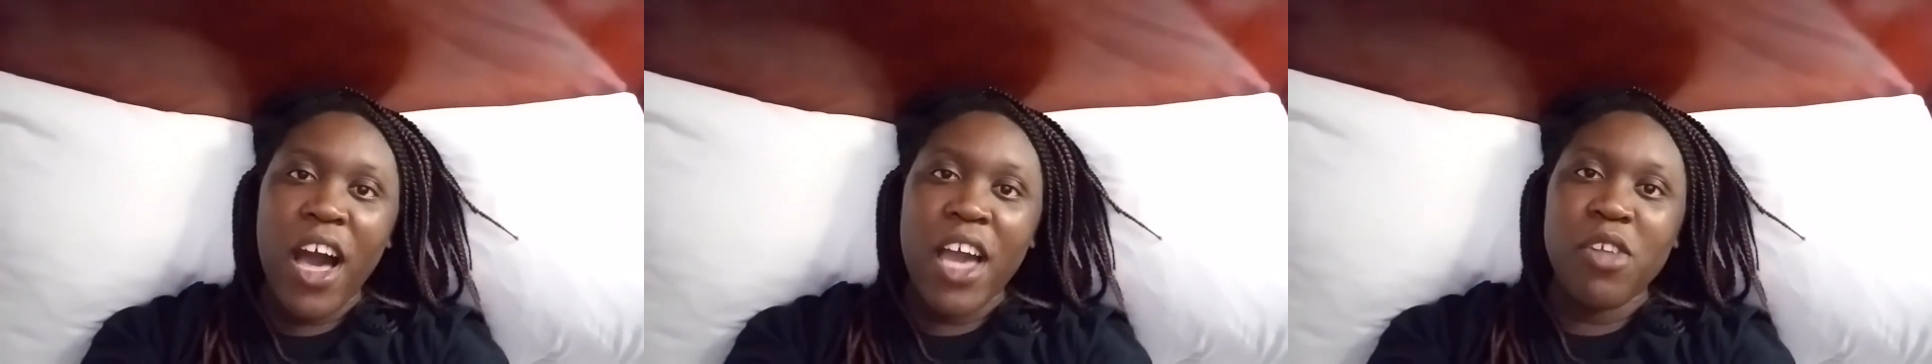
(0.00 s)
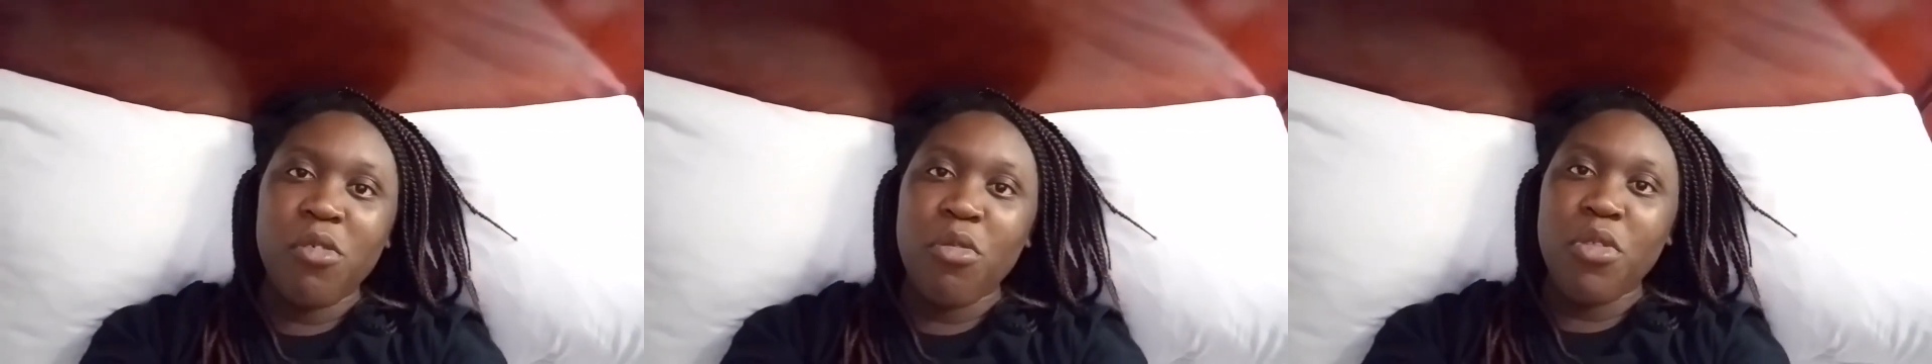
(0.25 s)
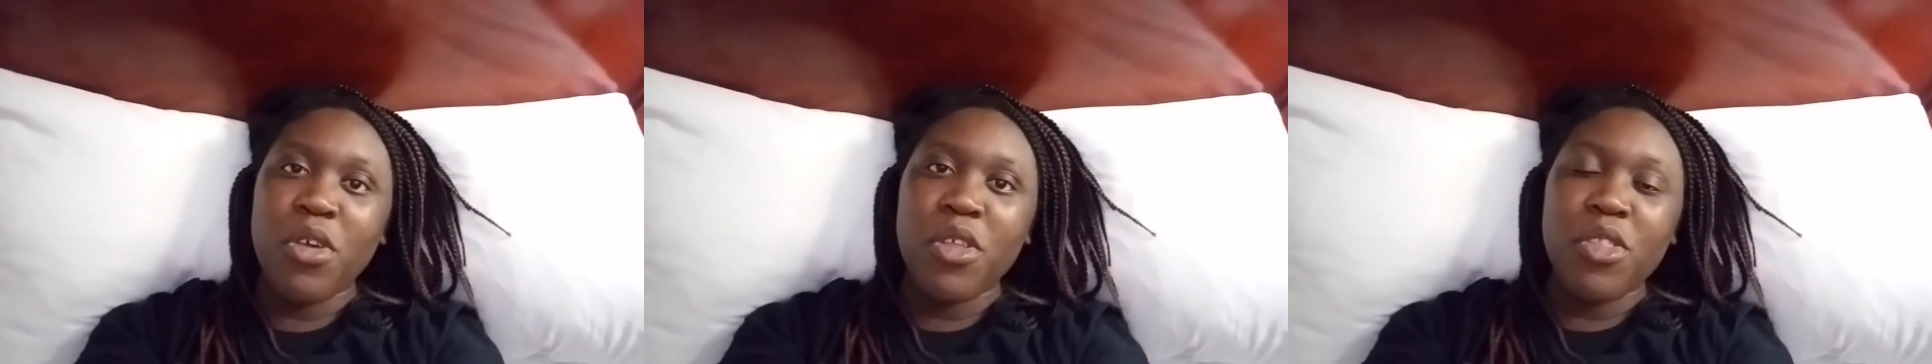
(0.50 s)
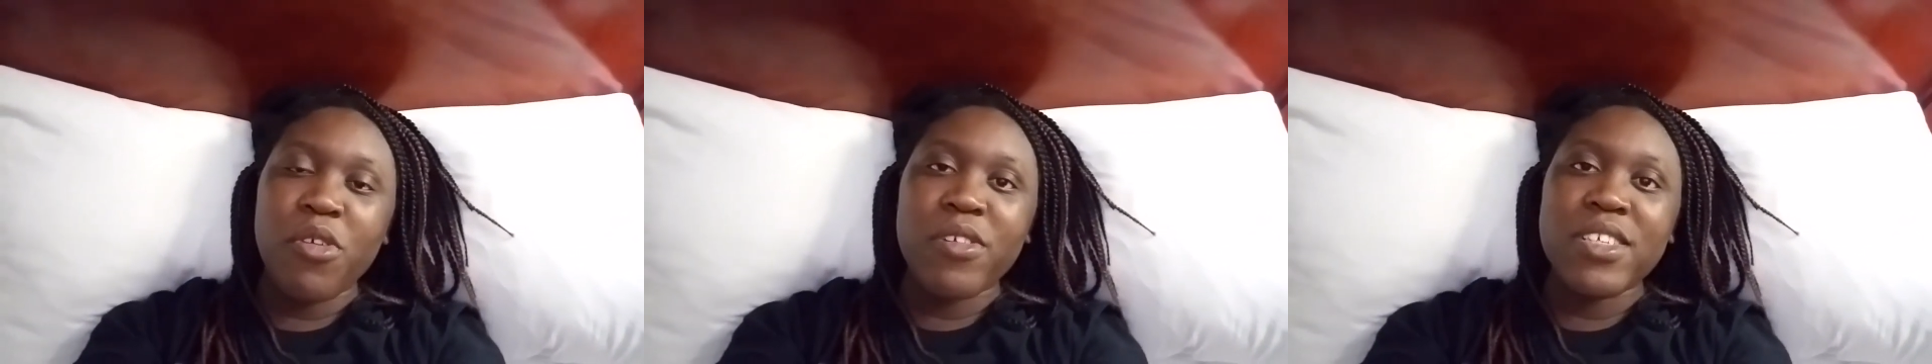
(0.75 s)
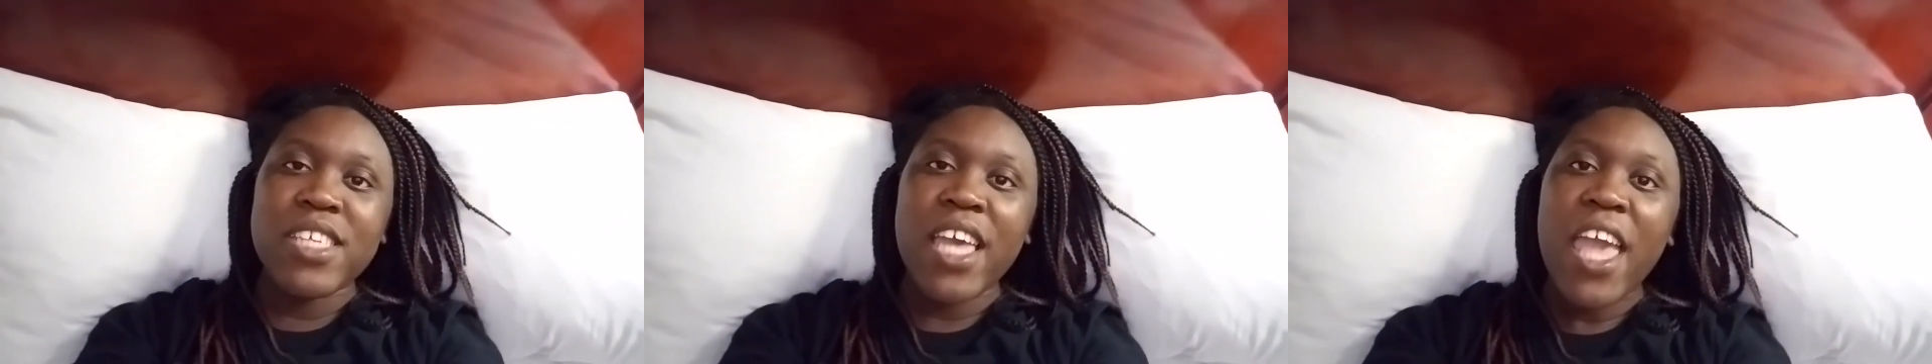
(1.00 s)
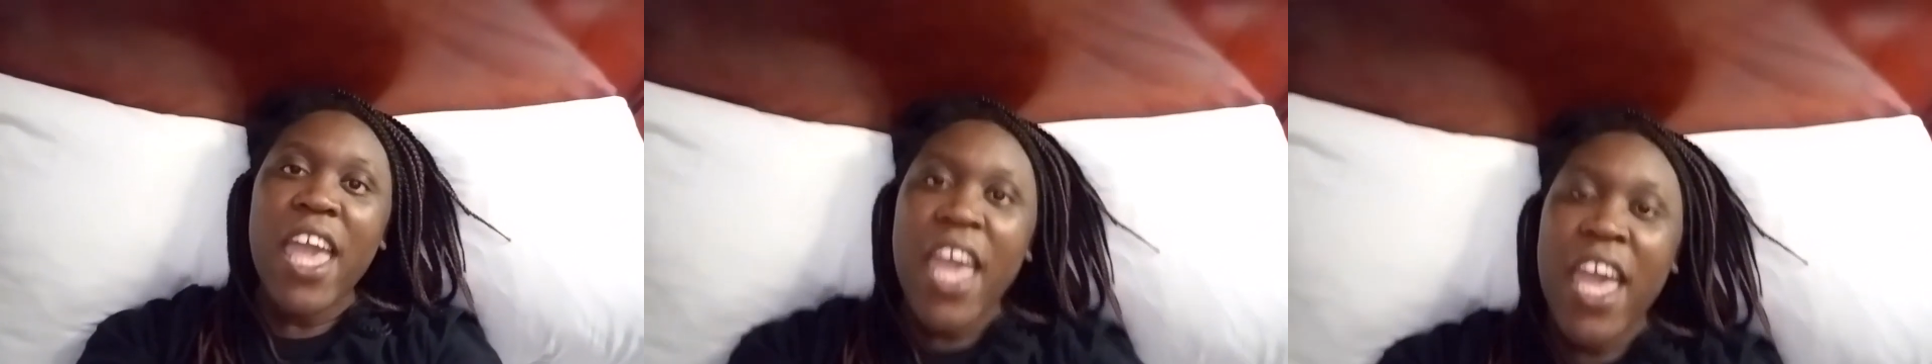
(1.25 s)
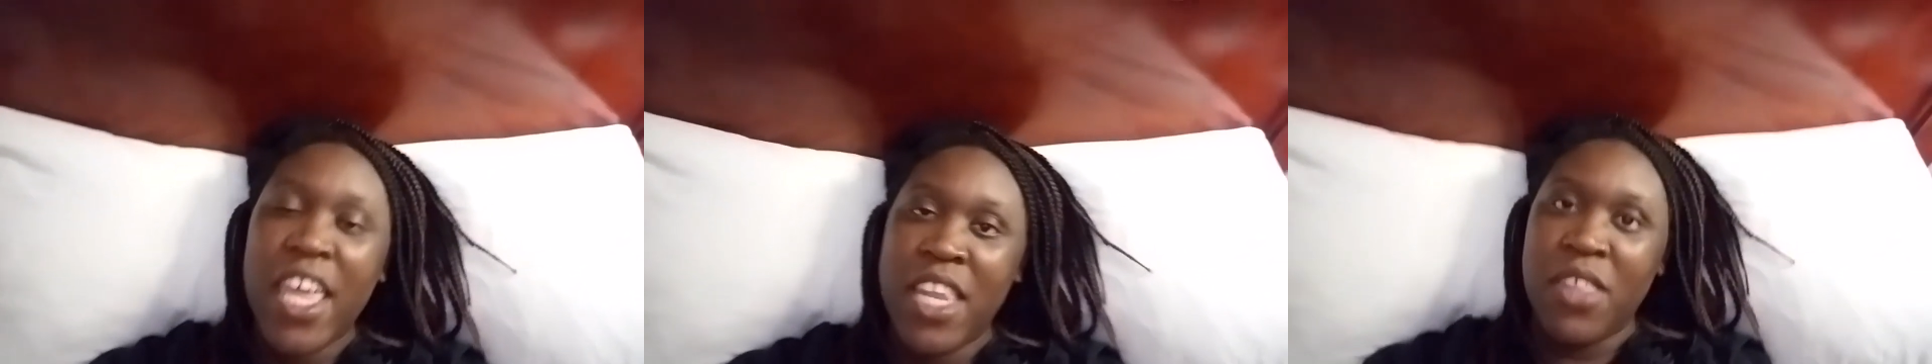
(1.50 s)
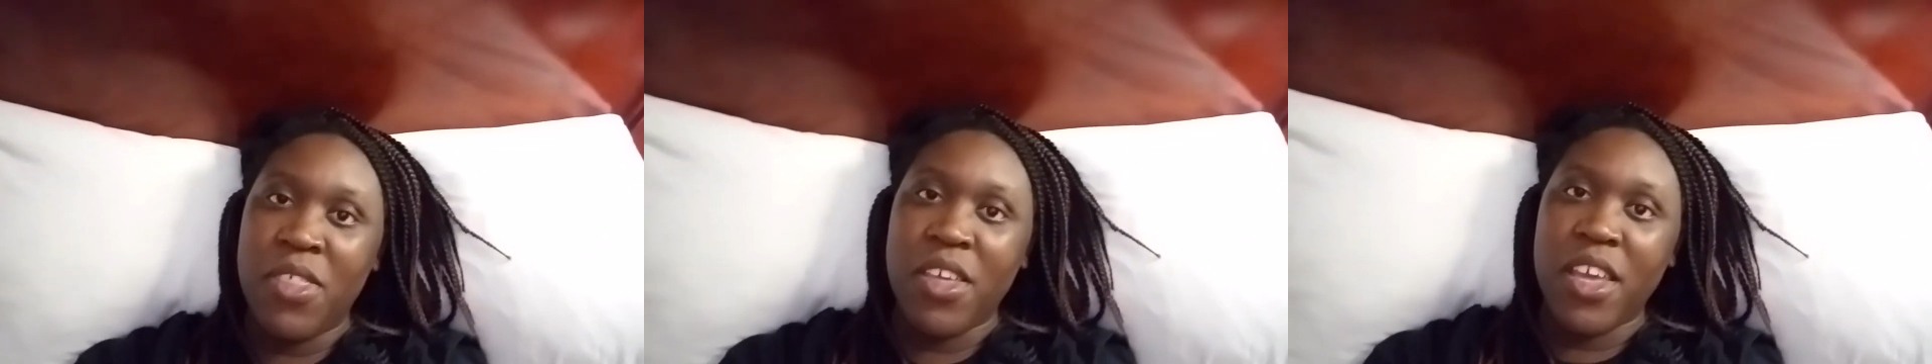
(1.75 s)
I don't think there is
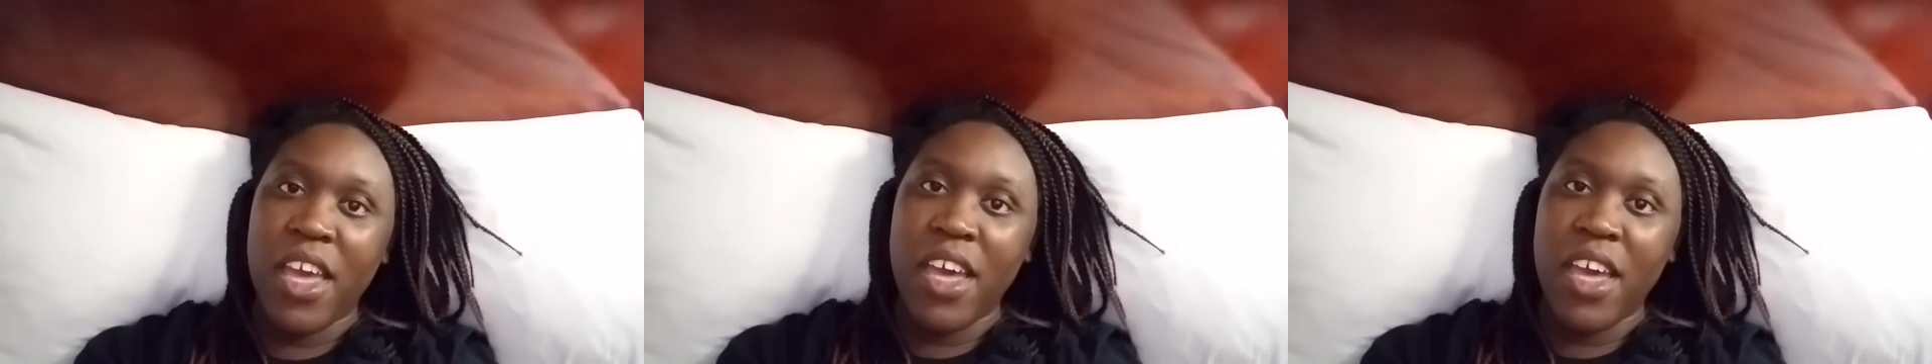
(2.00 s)
anything